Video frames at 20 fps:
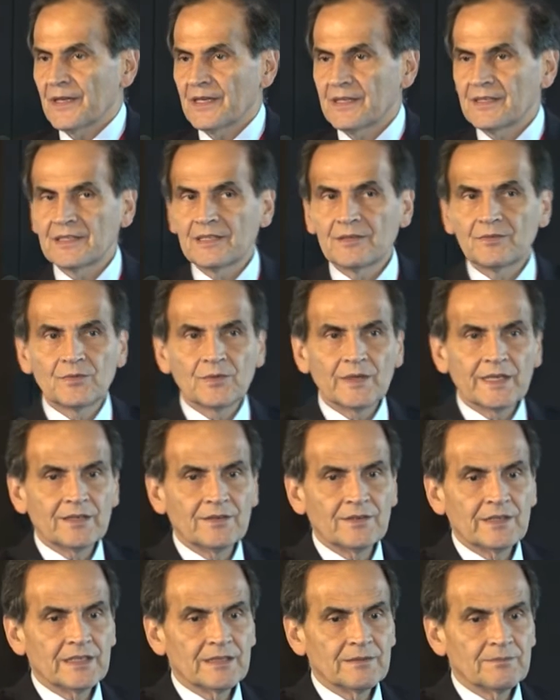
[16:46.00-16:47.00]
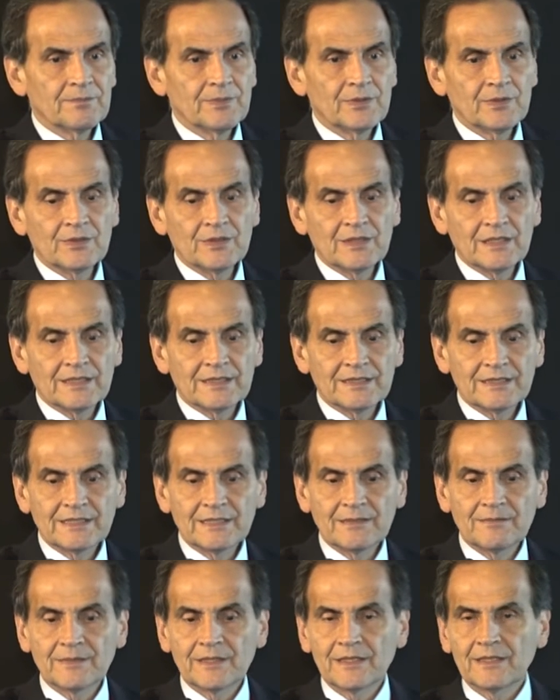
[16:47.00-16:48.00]
And the rate of
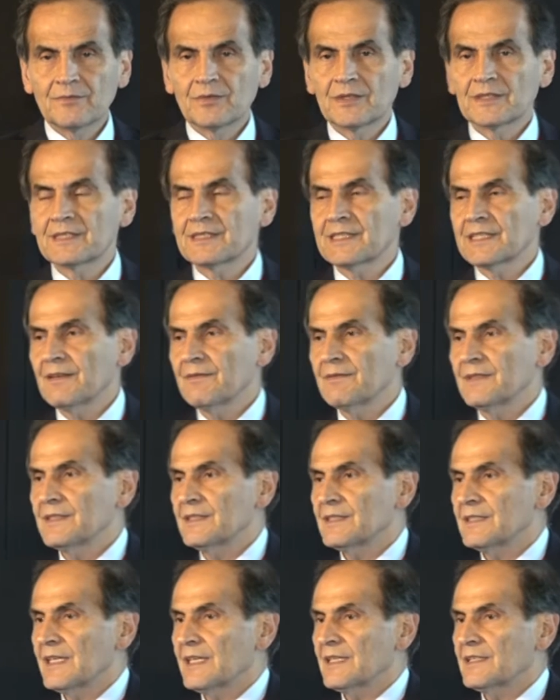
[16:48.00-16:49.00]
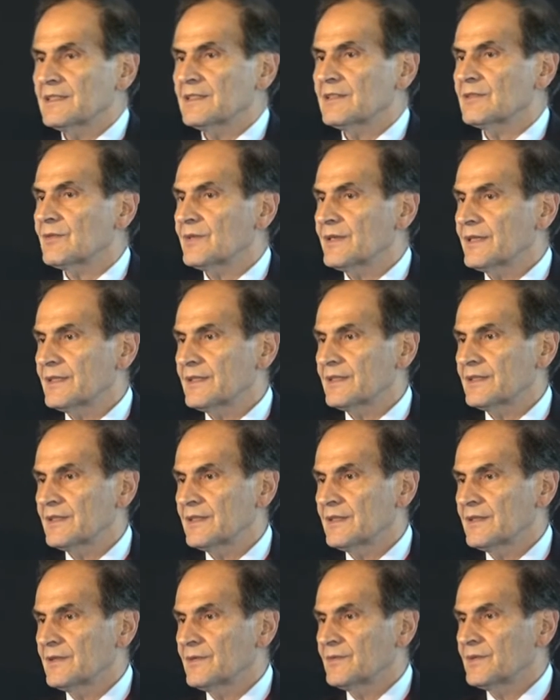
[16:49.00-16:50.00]
hypoglycemia was 7 times greater
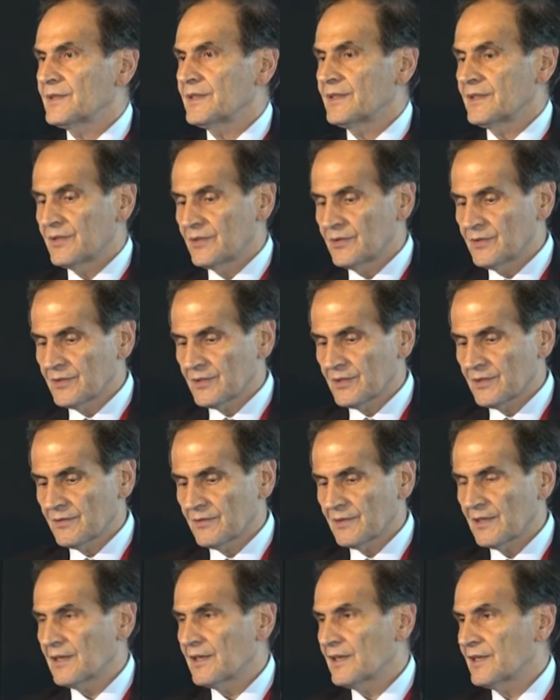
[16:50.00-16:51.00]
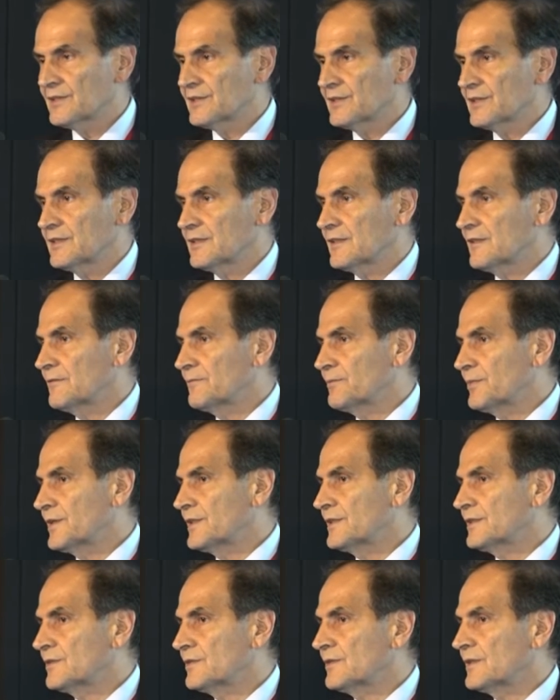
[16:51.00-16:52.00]
with the use of glargine
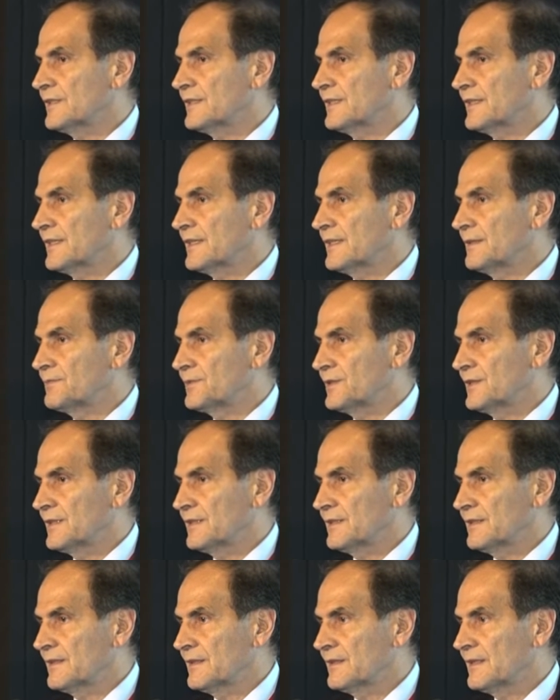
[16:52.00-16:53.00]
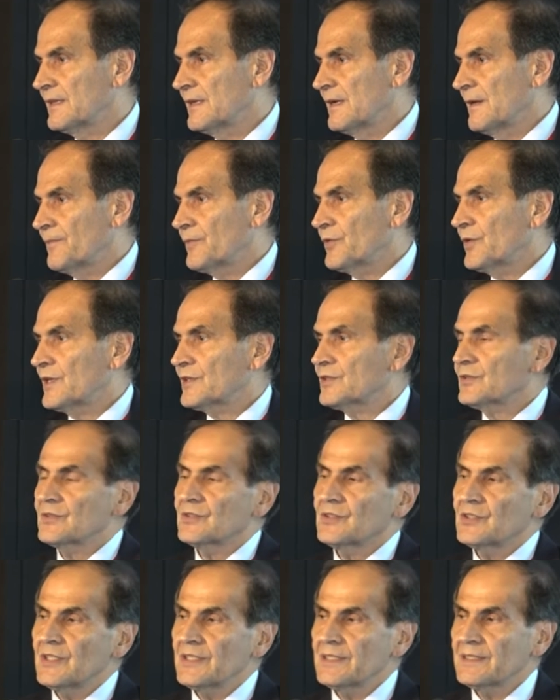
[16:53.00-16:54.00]
compared to linagliptin. We are
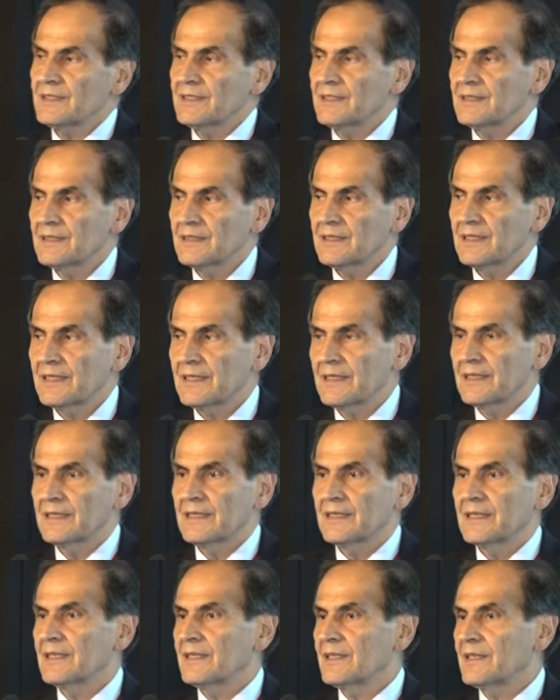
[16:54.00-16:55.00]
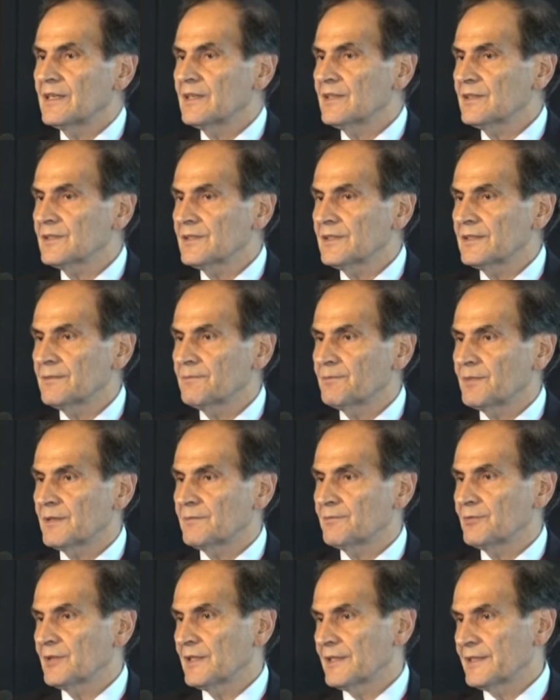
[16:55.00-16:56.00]
suggesting that in elderly
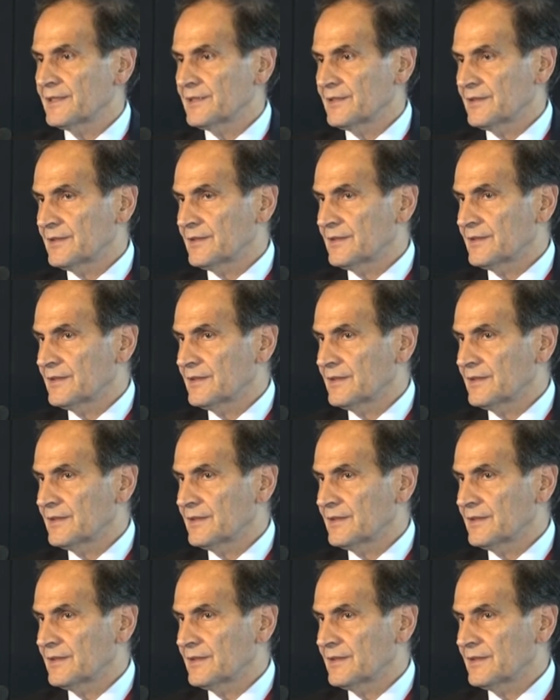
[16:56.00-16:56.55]
population,